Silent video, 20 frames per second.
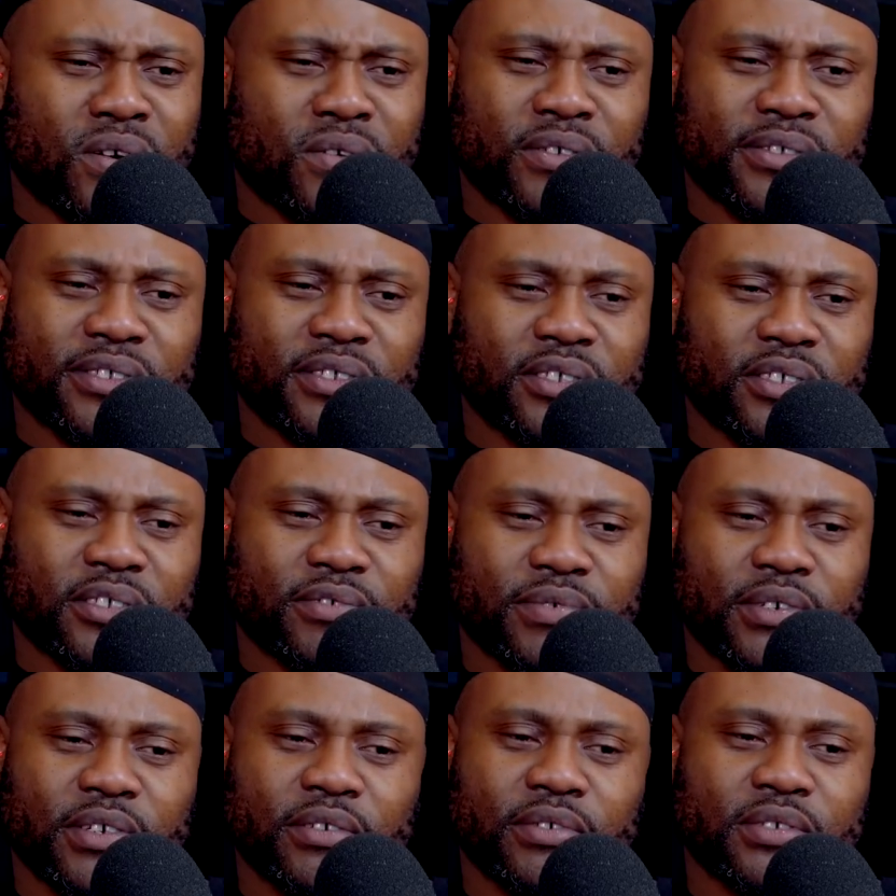I wasn't
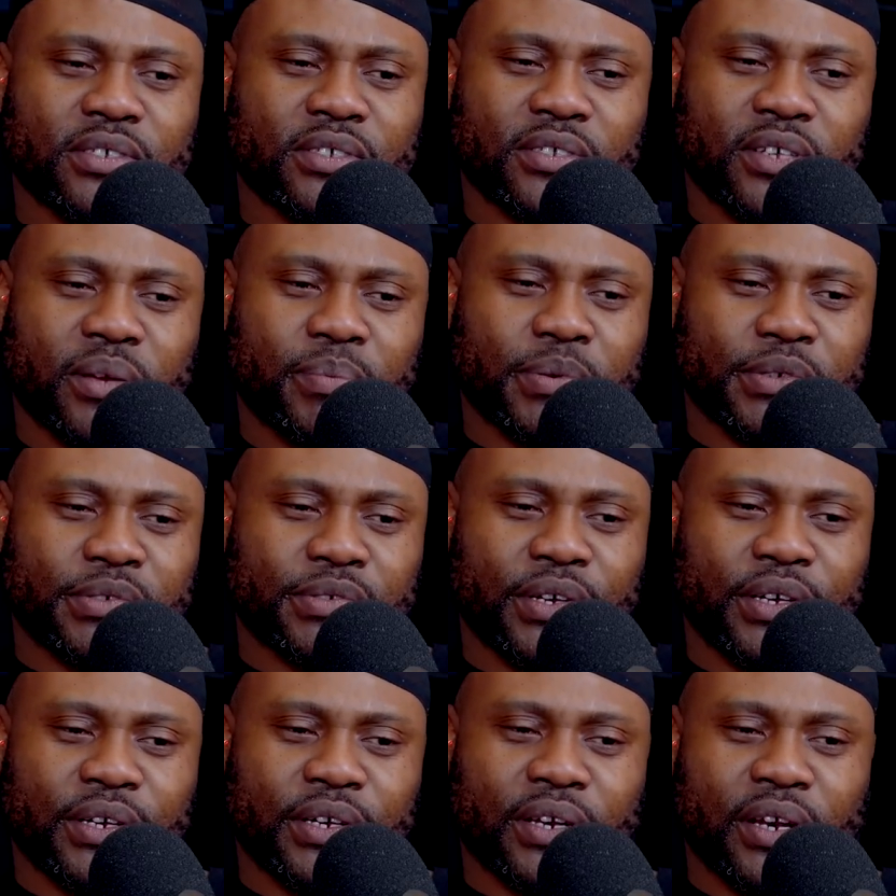as rigorous as I
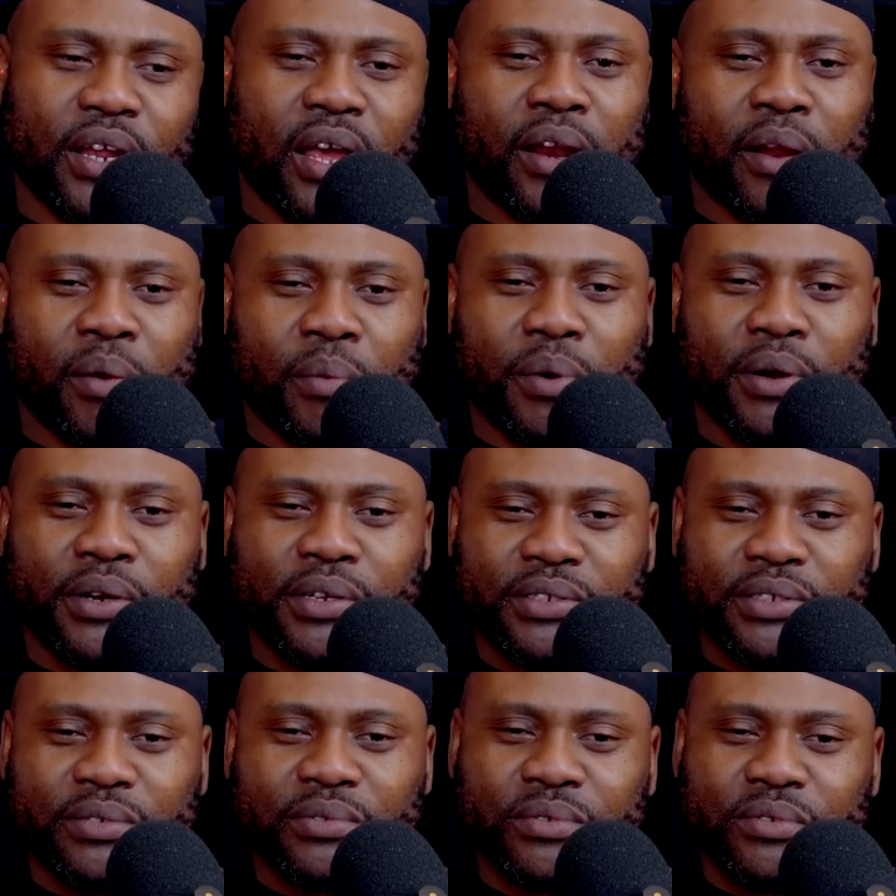portrayed, and I
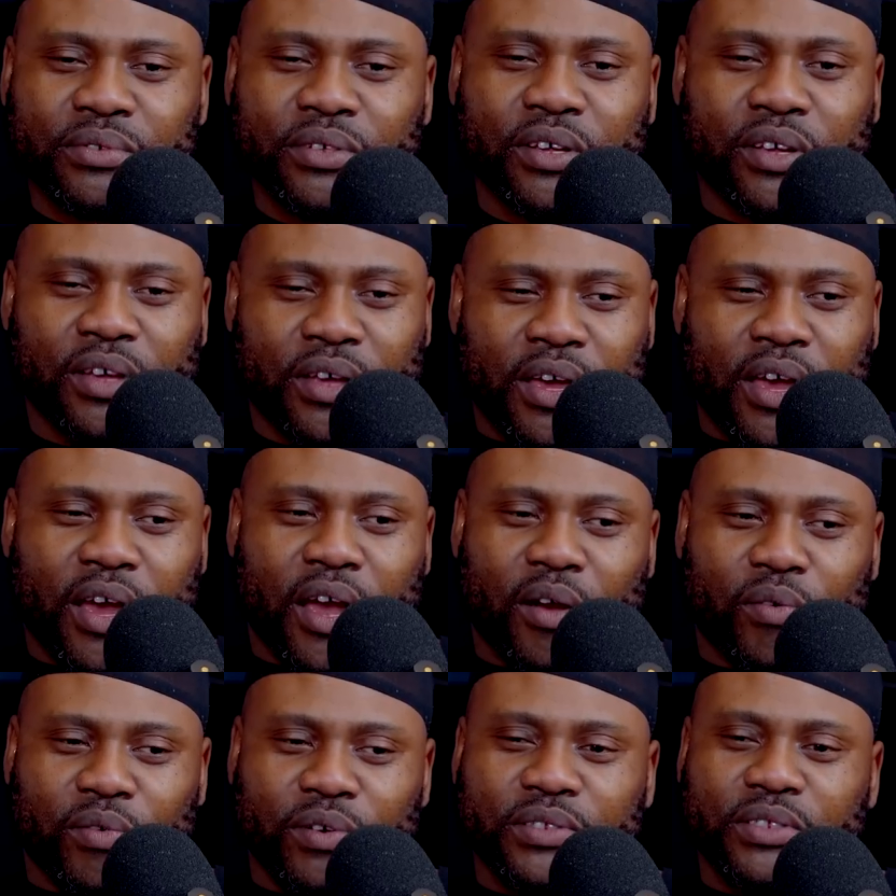wanted
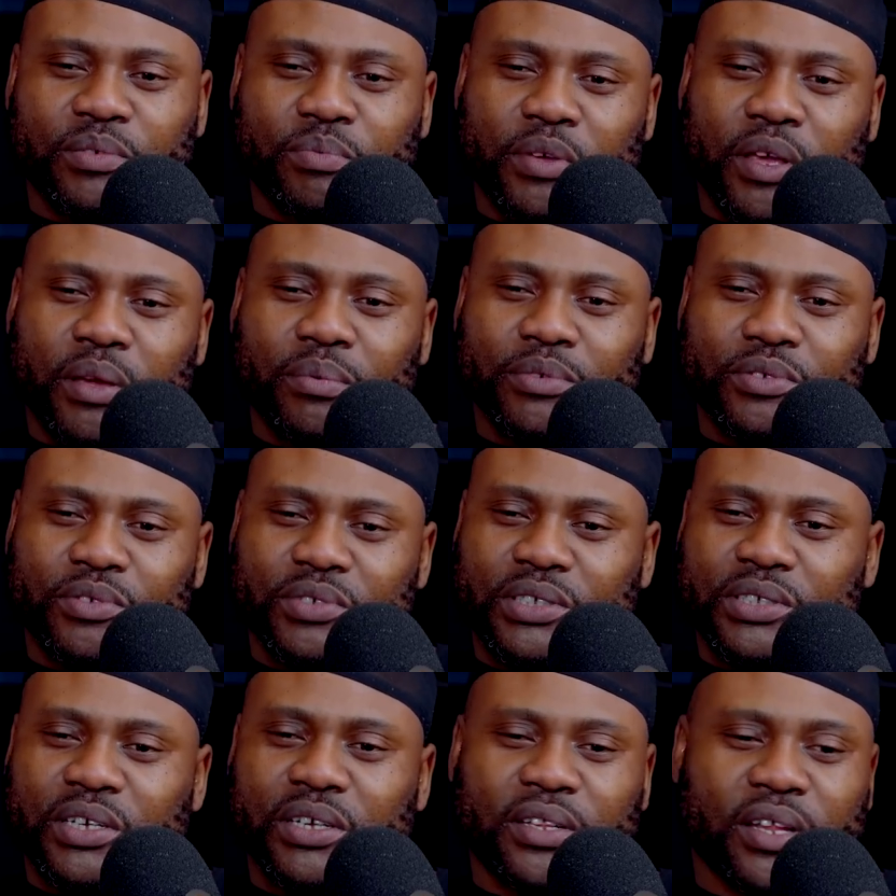to be able to
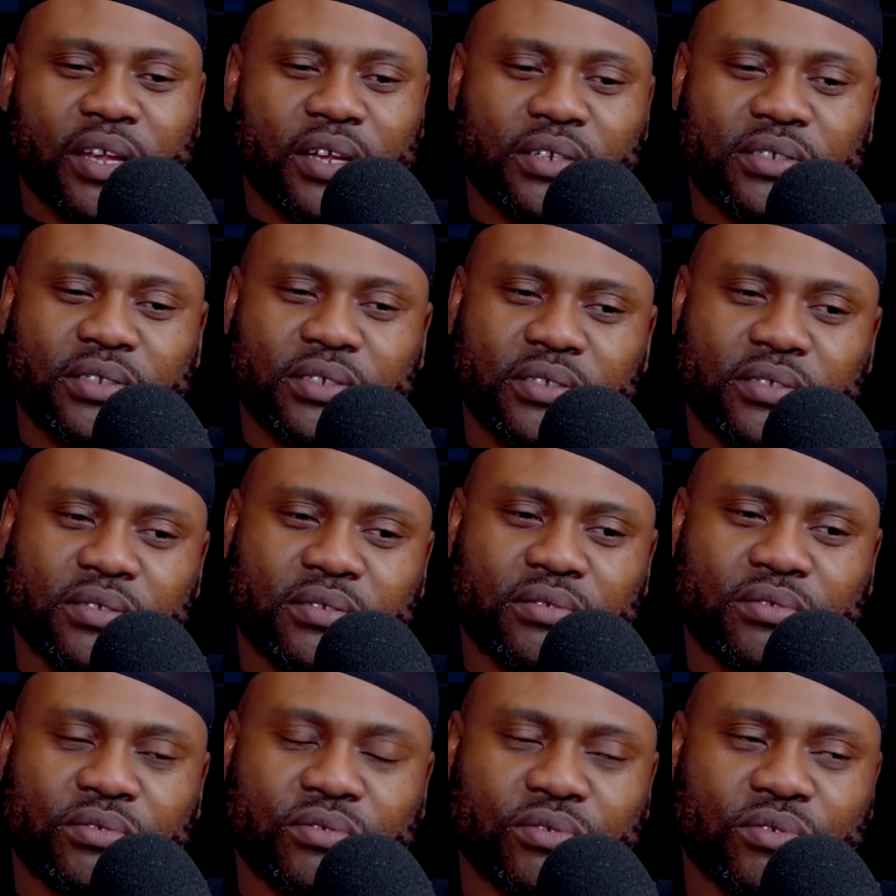say that.
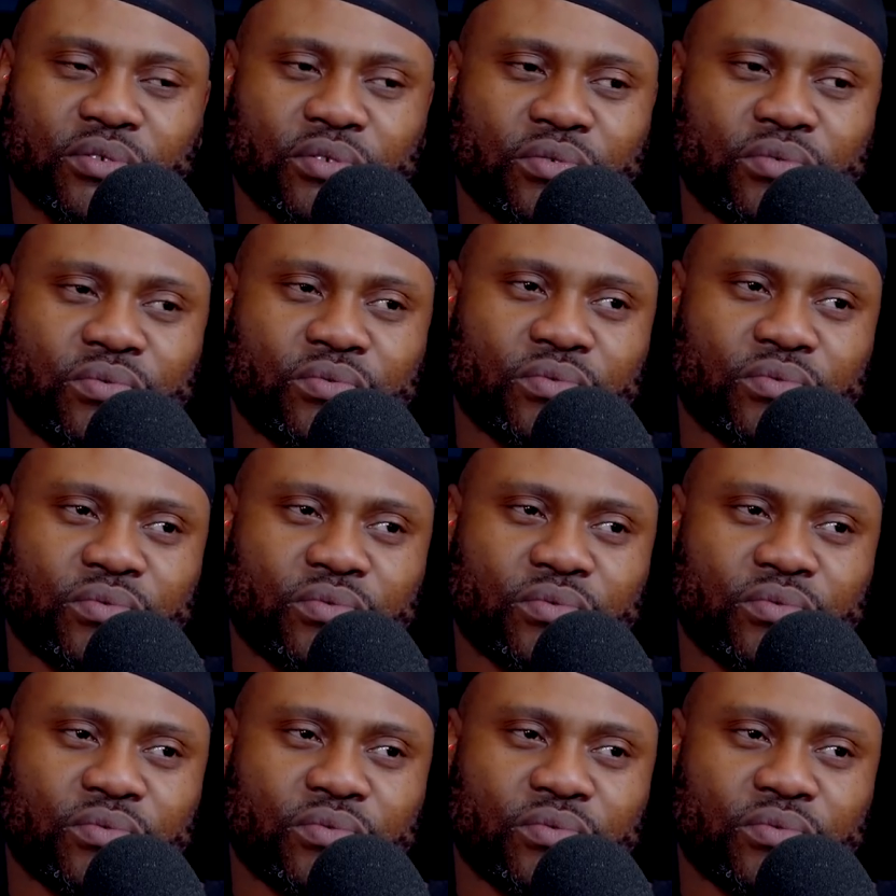You know,